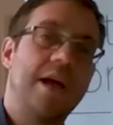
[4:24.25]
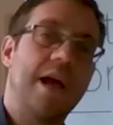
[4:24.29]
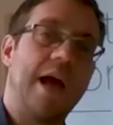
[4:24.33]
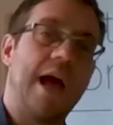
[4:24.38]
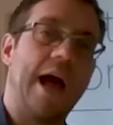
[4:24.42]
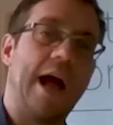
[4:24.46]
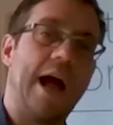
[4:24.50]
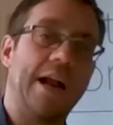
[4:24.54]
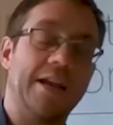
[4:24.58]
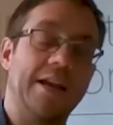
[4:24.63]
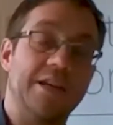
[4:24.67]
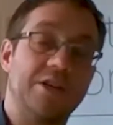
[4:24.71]

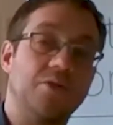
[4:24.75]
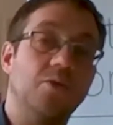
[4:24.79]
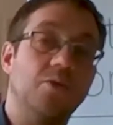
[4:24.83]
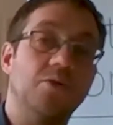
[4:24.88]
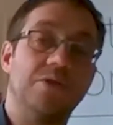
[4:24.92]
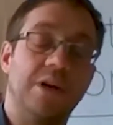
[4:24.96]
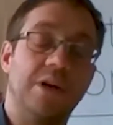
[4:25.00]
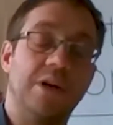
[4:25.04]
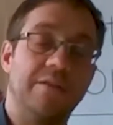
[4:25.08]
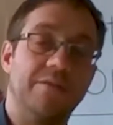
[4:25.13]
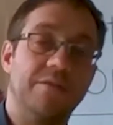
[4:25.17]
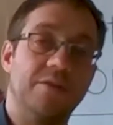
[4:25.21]
And it's all
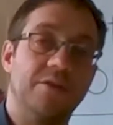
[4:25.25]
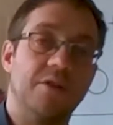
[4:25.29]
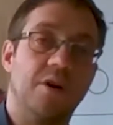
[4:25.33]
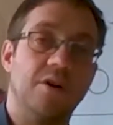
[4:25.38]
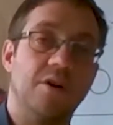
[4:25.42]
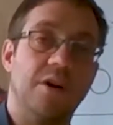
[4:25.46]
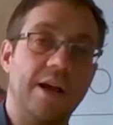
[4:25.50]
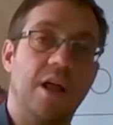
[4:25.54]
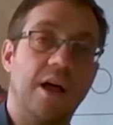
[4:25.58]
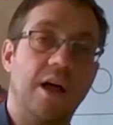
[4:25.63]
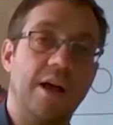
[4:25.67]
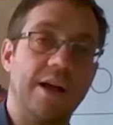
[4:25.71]
delivered
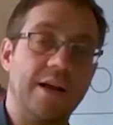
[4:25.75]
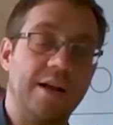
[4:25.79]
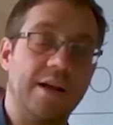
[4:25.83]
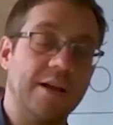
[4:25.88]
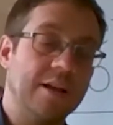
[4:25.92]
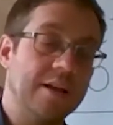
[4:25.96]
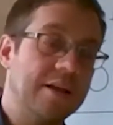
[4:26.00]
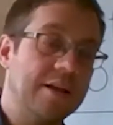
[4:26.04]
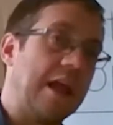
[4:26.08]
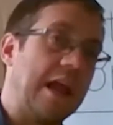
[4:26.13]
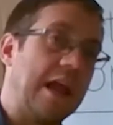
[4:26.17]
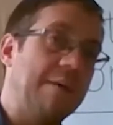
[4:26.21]
online.
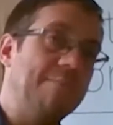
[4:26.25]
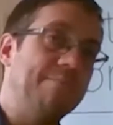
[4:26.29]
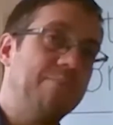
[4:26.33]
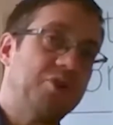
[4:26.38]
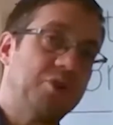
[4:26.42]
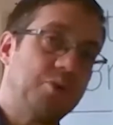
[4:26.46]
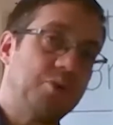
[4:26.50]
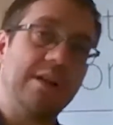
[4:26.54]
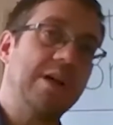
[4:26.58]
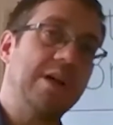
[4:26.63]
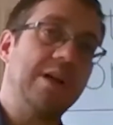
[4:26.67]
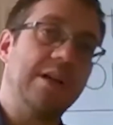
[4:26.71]
In
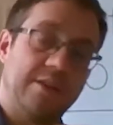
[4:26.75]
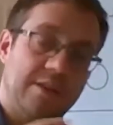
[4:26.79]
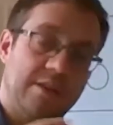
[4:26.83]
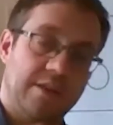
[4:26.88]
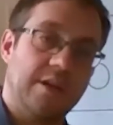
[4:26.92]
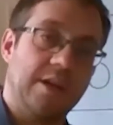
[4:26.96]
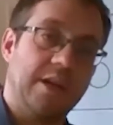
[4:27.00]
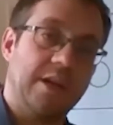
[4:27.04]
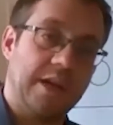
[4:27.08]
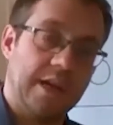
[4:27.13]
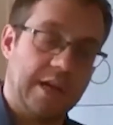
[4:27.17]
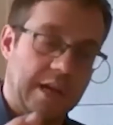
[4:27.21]
between
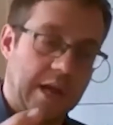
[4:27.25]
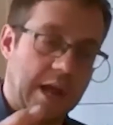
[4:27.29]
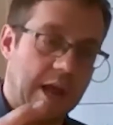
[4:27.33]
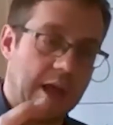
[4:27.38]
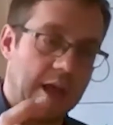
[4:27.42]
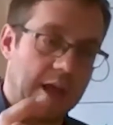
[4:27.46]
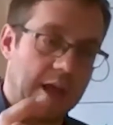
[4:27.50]
the